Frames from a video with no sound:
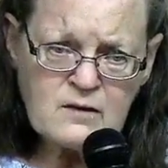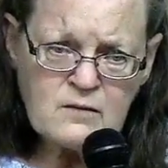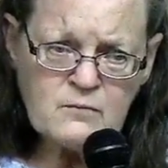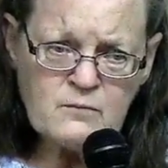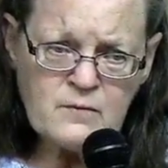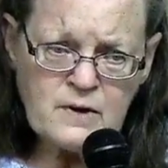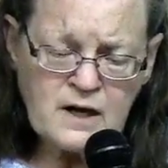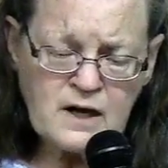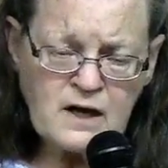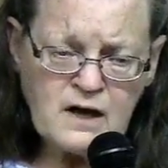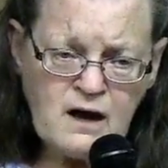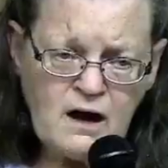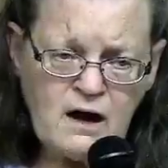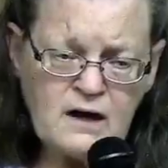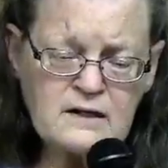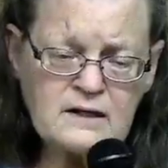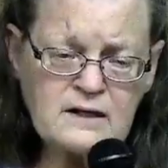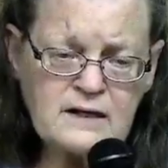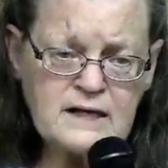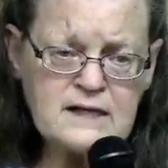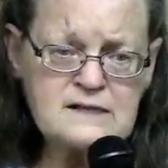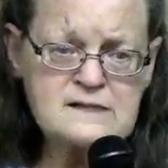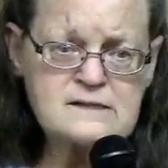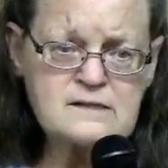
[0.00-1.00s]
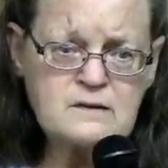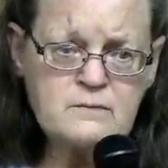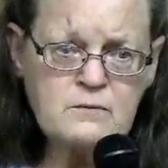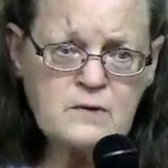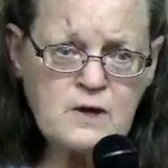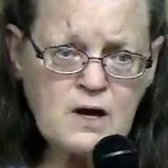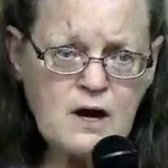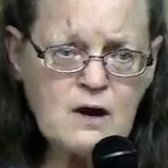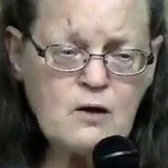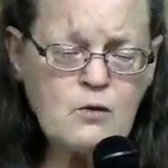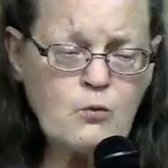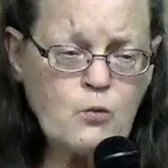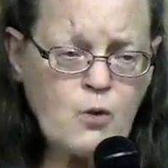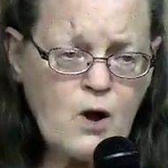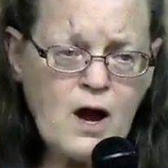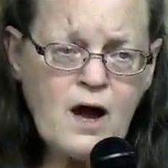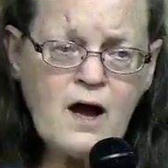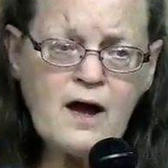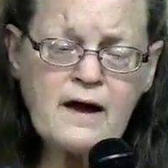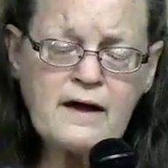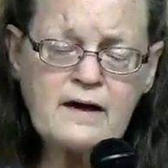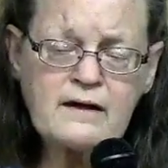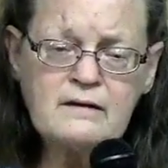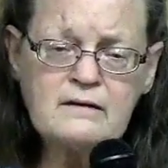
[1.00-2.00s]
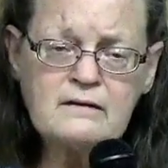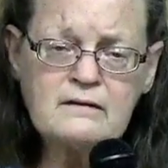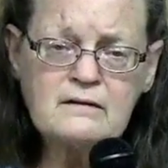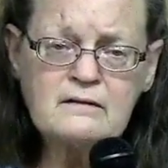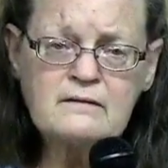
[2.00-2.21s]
But God lets them know why.